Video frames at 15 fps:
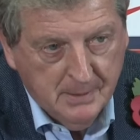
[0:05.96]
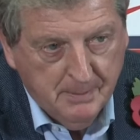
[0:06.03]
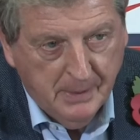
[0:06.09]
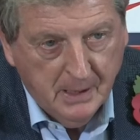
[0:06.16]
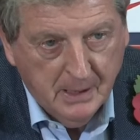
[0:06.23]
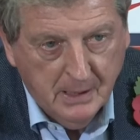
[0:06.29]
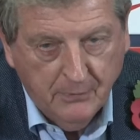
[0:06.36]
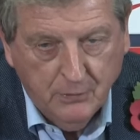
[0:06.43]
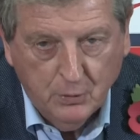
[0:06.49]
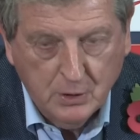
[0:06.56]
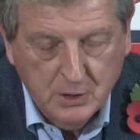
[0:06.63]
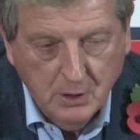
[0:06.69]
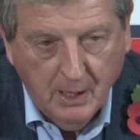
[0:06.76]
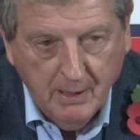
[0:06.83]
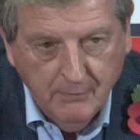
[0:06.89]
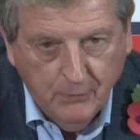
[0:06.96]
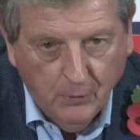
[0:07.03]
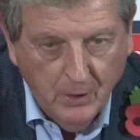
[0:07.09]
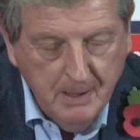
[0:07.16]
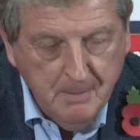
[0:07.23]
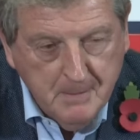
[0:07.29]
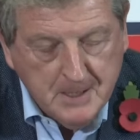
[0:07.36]
been a difficult time
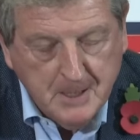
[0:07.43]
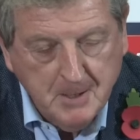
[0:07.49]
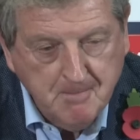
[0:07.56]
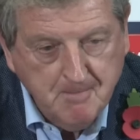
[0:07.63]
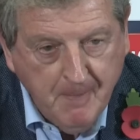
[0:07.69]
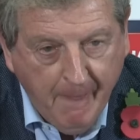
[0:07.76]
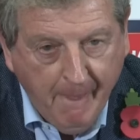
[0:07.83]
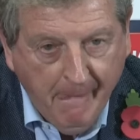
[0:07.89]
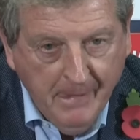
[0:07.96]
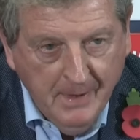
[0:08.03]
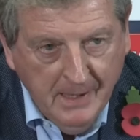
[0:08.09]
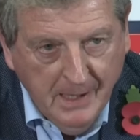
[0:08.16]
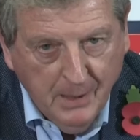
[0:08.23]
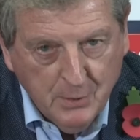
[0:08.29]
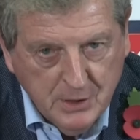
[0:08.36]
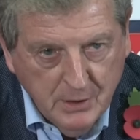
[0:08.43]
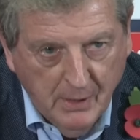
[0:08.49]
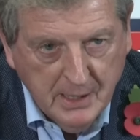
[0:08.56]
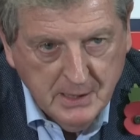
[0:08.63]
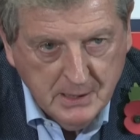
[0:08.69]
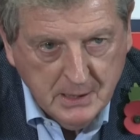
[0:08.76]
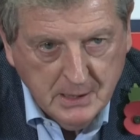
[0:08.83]
for him. So it was
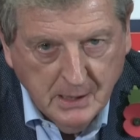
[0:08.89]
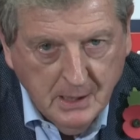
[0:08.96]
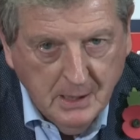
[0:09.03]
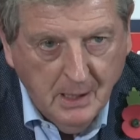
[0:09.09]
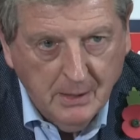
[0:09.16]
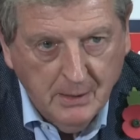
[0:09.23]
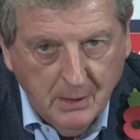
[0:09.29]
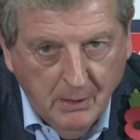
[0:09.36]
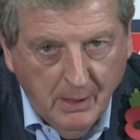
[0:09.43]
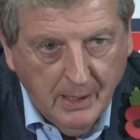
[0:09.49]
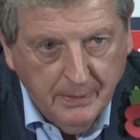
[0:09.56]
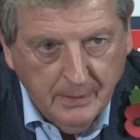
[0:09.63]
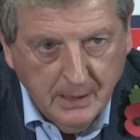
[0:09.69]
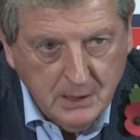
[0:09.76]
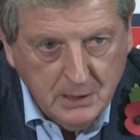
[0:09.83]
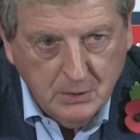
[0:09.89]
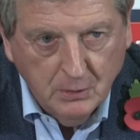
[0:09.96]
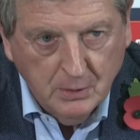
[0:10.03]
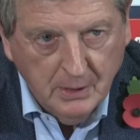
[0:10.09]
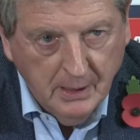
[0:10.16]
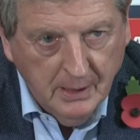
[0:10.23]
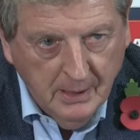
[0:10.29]
nice to see the other night that he
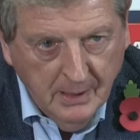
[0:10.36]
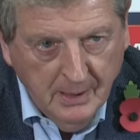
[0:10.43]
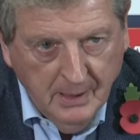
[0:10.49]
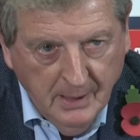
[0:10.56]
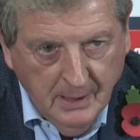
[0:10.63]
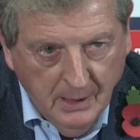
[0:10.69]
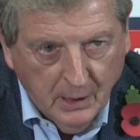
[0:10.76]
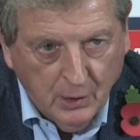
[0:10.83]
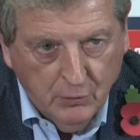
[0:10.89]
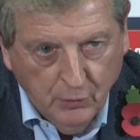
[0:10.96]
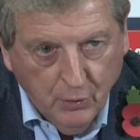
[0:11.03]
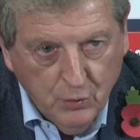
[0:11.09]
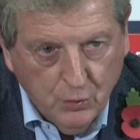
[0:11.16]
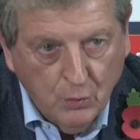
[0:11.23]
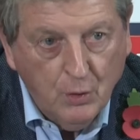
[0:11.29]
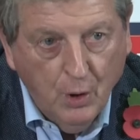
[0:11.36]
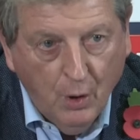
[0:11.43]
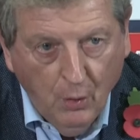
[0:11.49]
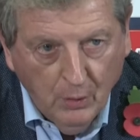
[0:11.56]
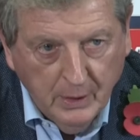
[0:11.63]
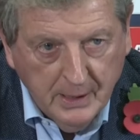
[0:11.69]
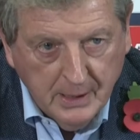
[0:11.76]
scored a crucial
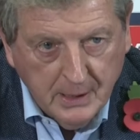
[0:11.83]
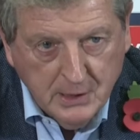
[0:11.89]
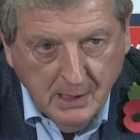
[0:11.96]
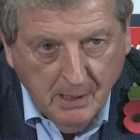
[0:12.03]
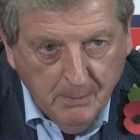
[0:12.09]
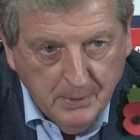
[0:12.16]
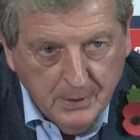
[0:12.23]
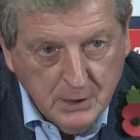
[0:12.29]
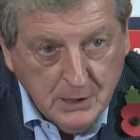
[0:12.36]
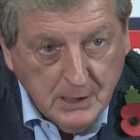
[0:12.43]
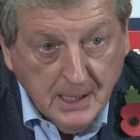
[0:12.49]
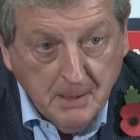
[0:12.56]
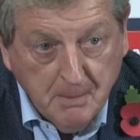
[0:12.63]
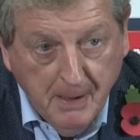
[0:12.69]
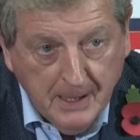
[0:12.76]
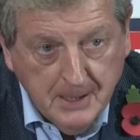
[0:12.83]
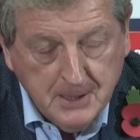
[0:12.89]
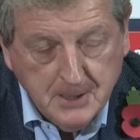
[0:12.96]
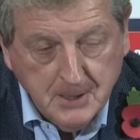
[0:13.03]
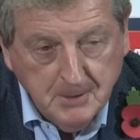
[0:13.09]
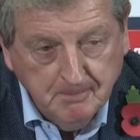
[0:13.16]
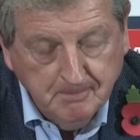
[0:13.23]
goal in a Champions League match.
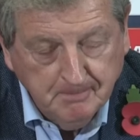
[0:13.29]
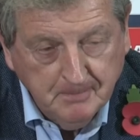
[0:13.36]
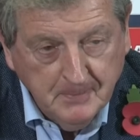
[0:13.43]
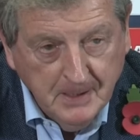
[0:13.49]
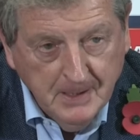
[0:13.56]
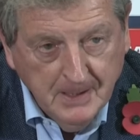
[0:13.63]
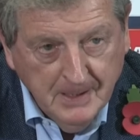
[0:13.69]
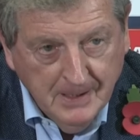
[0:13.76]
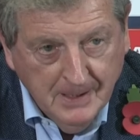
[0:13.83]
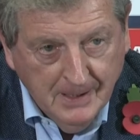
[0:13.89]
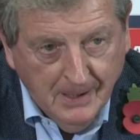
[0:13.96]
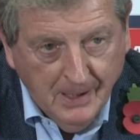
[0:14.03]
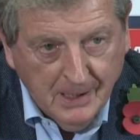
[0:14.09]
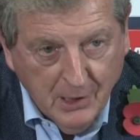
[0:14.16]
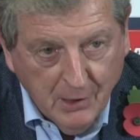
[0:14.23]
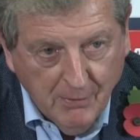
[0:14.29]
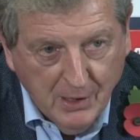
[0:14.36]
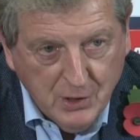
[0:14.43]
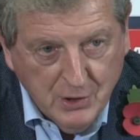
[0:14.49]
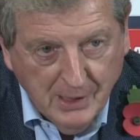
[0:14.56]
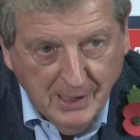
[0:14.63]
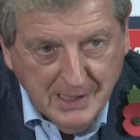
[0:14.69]
So I
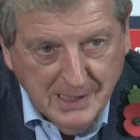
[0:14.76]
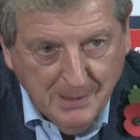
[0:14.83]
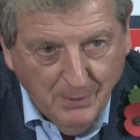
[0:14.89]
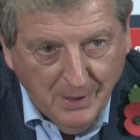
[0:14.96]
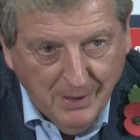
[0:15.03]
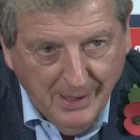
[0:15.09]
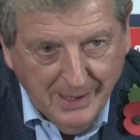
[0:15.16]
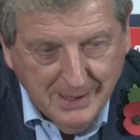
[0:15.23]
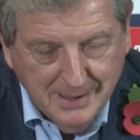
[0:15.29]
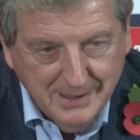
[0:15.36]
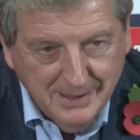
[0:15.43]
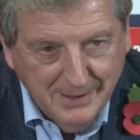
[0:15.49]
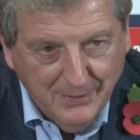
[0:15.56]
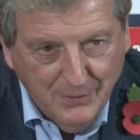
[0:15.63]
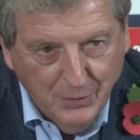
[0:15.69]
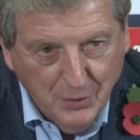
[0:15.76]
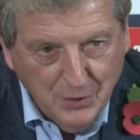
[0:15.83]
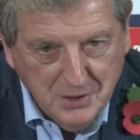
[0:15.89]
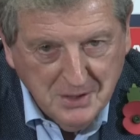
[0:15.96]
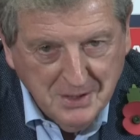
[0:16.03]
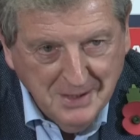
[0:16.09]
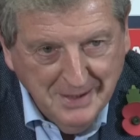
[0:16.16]
congratulate him on that. And of
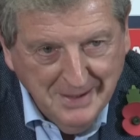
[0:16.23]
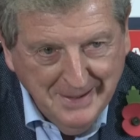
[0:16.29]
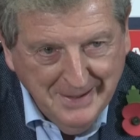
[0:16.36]
course,